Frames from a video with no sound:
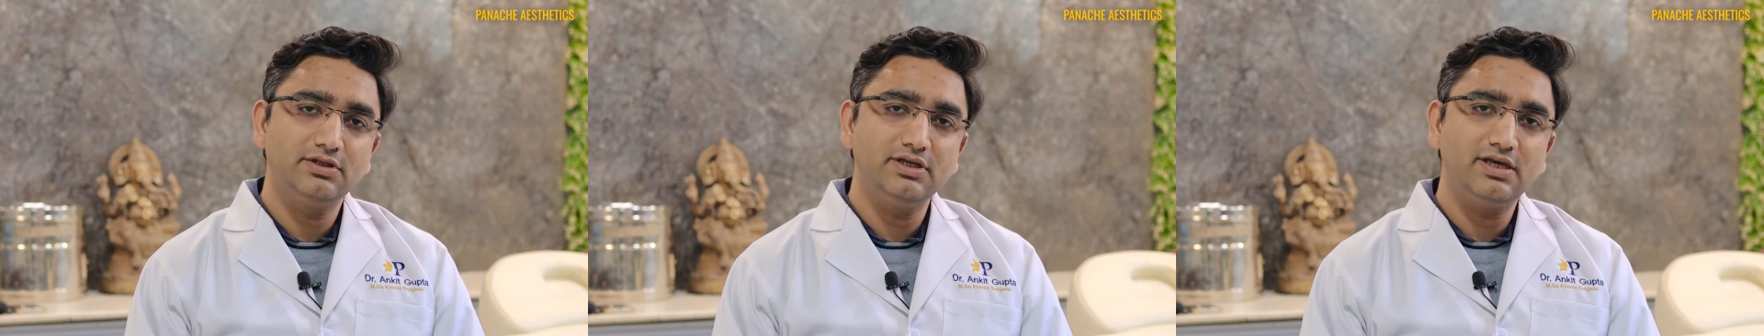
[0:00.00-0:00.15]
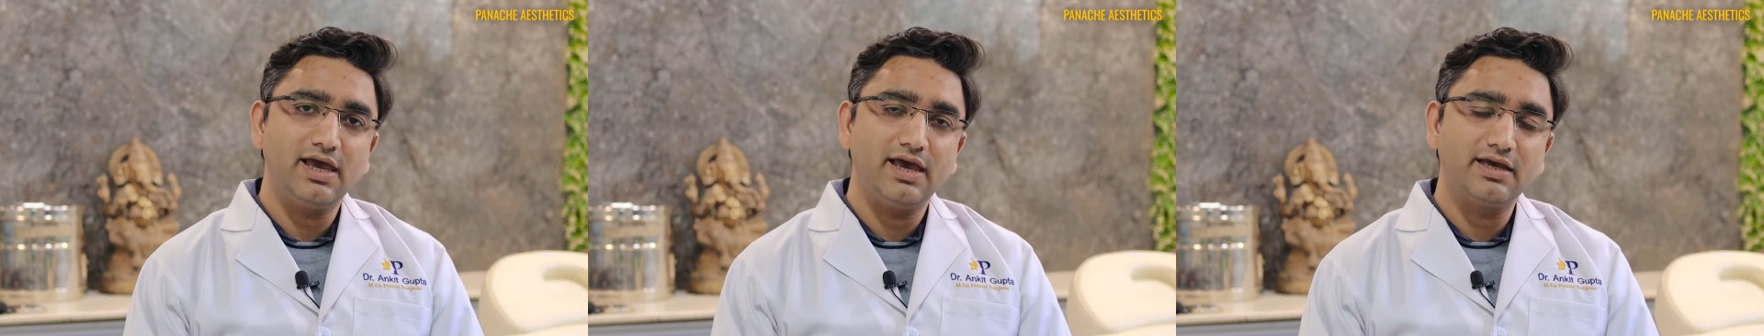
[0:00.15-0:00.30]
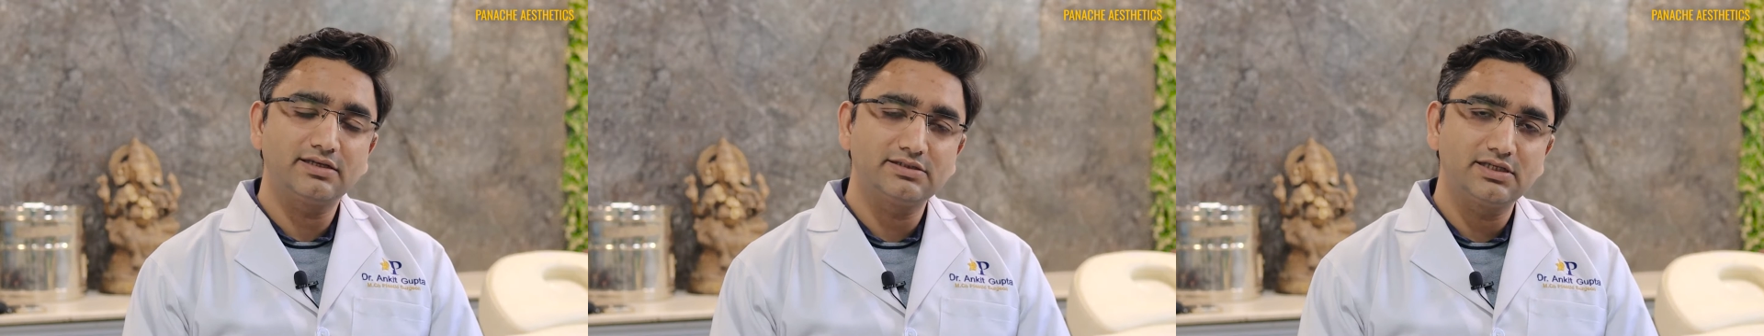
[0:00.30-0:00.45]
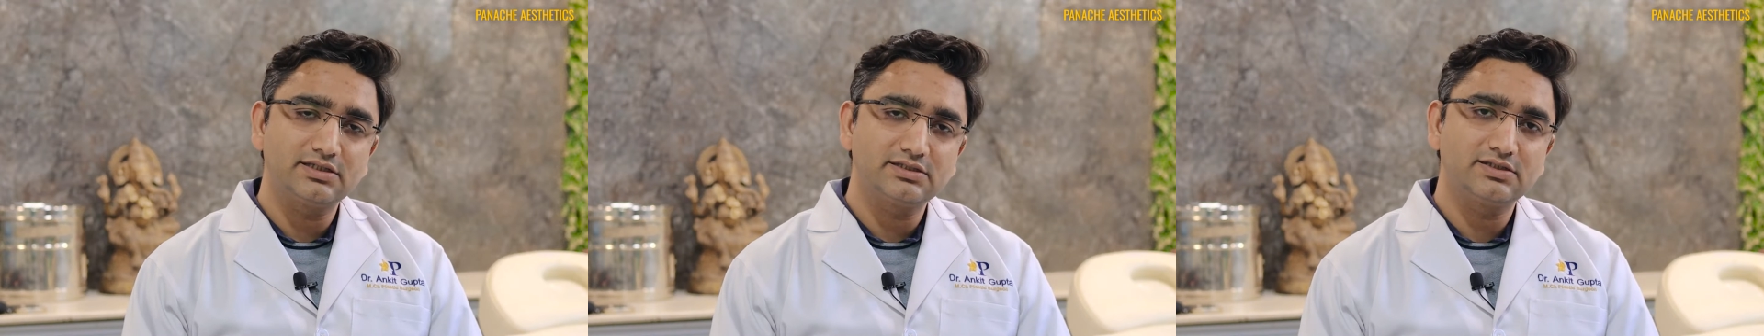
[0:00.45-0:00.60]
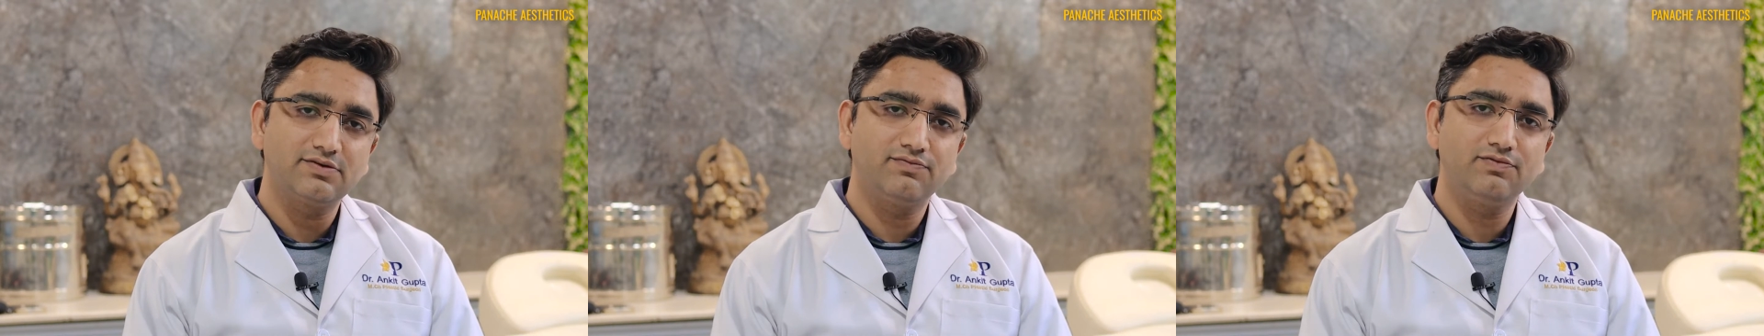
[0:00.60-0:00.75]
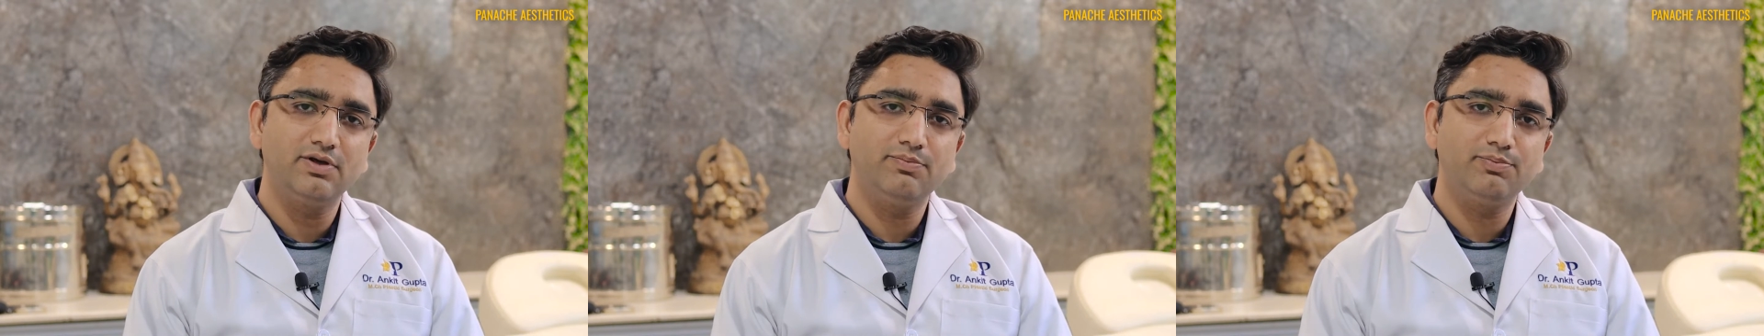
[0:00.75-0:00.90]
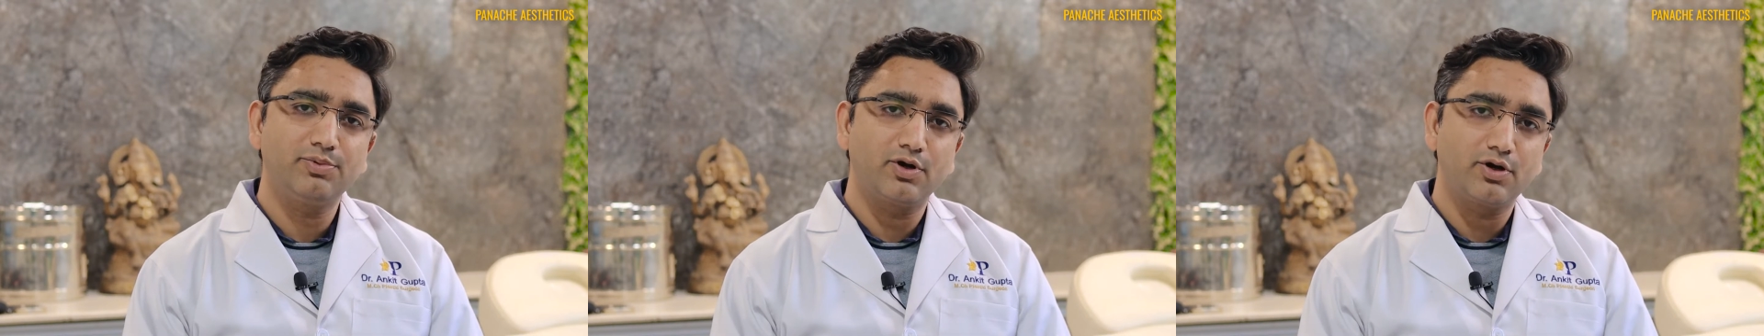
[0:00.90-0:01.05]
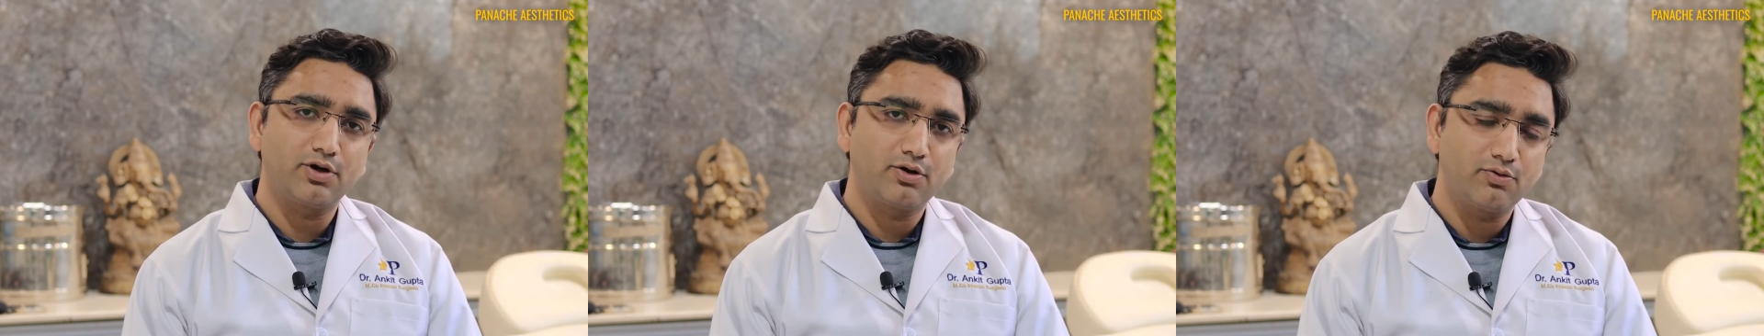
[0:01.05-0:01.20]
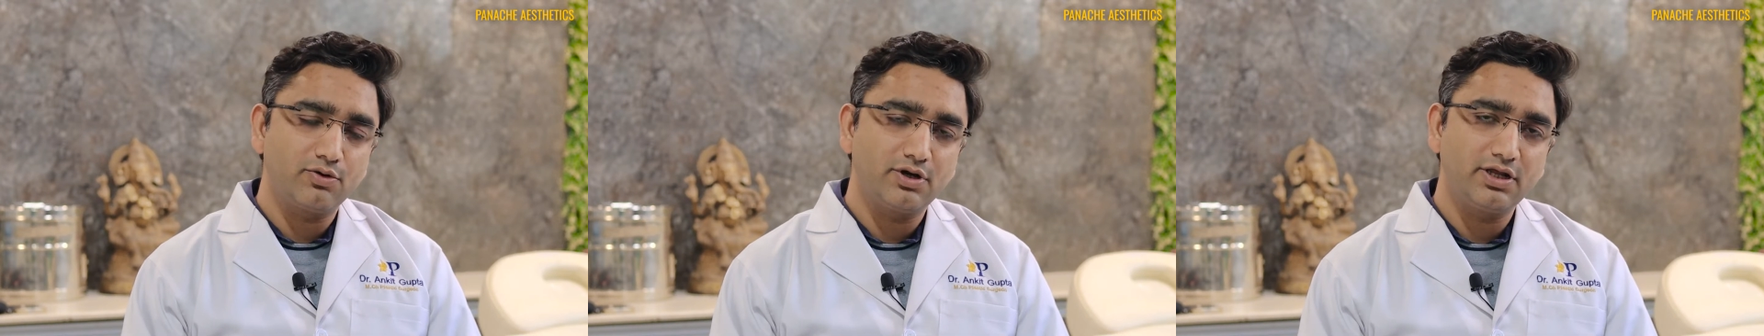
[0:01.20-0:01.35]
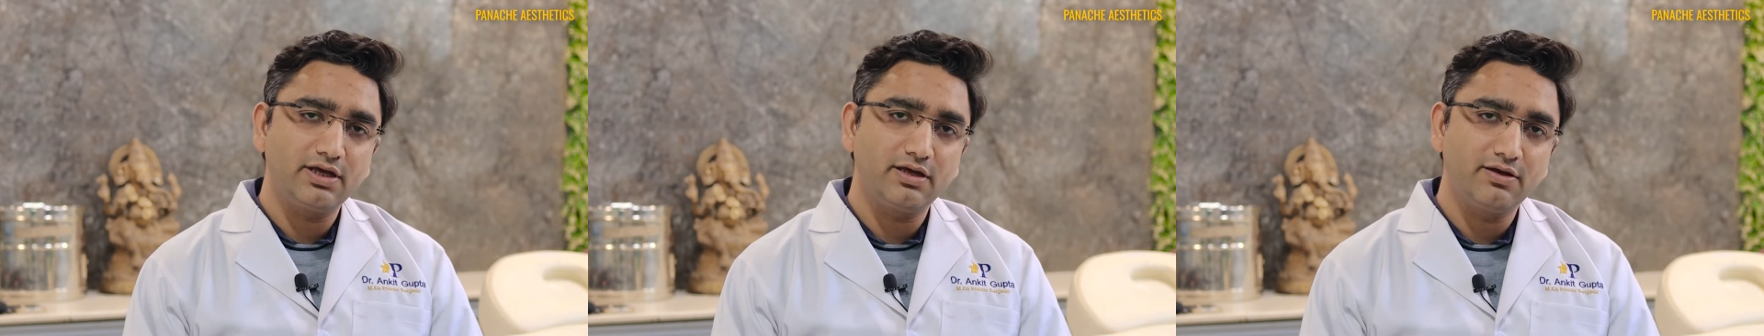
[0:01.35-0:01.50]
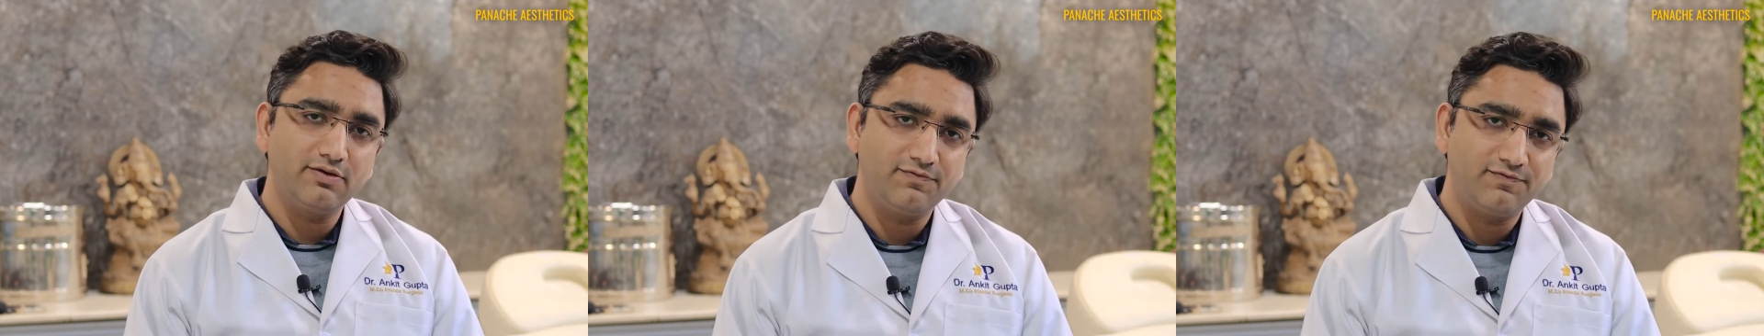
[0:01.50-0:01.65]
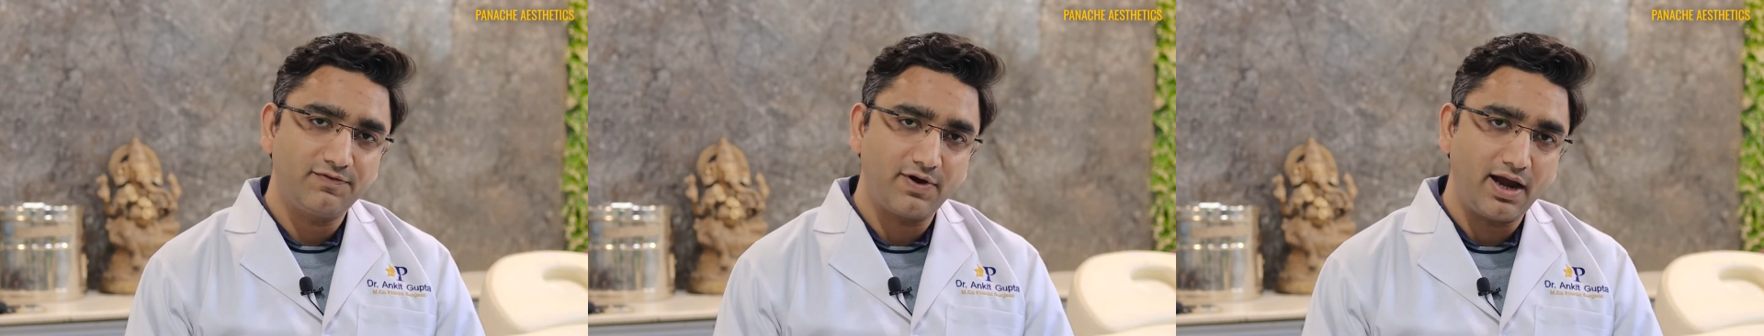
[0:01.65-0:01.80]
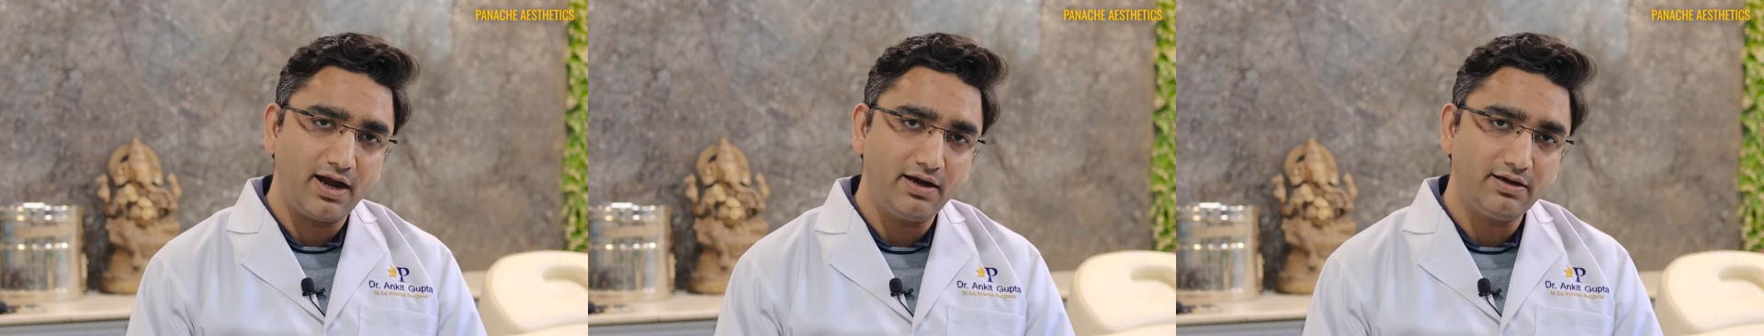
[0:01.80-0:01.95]
the excessively protruding
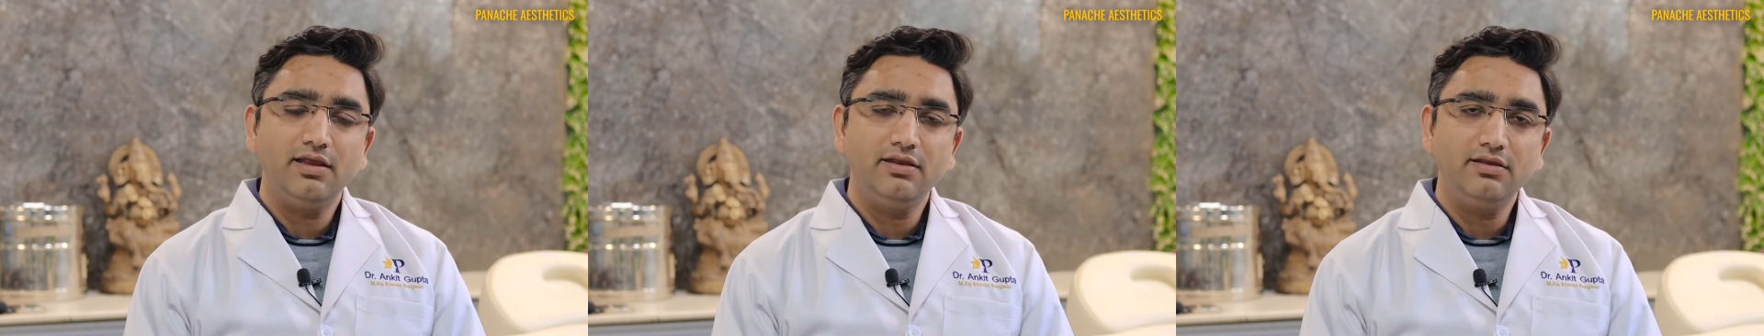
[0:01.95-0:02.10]
fat,